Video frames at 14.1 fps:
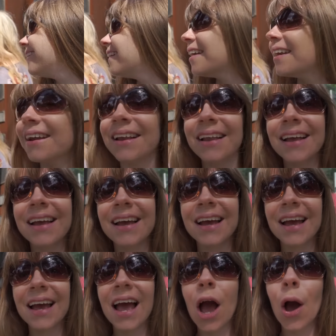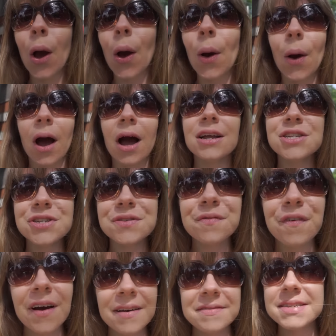105 steps.
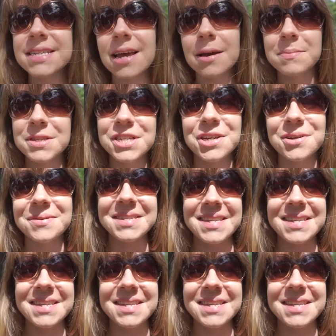105 steps, Jill